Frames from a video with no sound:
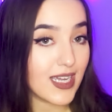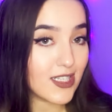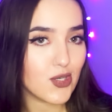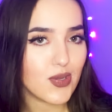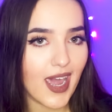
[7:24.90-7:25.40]
We
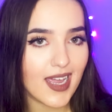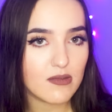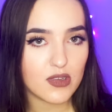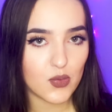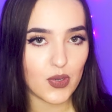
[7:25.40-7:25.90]
hit
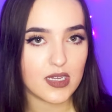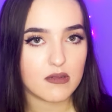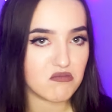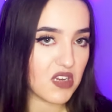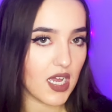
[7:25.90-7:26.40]
2k the other week
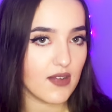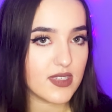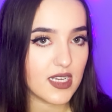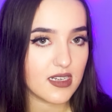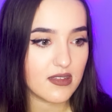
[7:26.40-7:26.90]
and I haven't
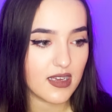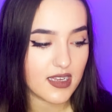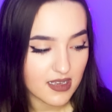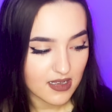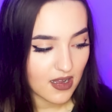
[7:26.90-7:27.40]
said
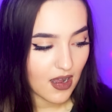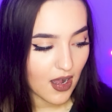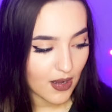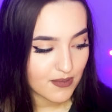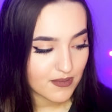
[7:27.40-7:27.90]
anything,
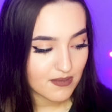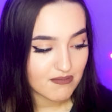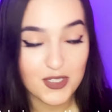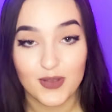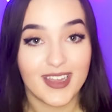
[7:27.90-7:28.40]
um,
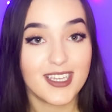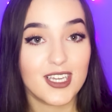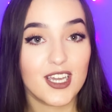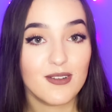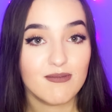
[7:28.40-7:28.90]
so thank
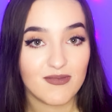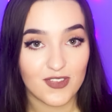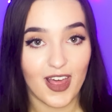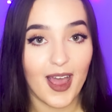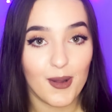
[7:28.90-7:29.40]
you
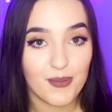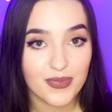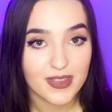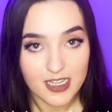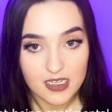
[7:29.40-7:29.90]
for that.
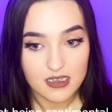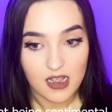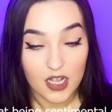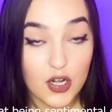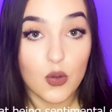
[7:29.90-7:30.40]

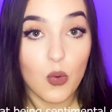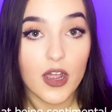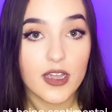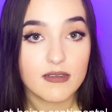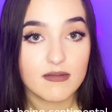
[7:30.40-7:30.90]
I don't know
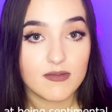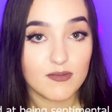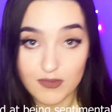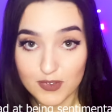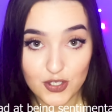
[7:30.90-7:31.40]
why
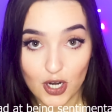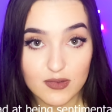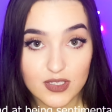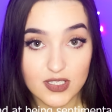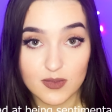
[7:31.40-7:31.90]
you
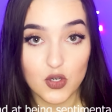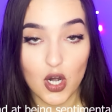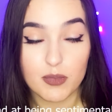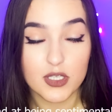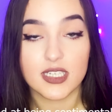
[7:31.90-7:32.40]
chose to
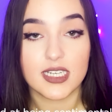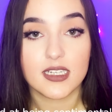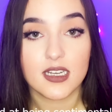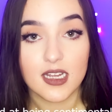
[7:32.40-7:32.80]
subscribe, but you did.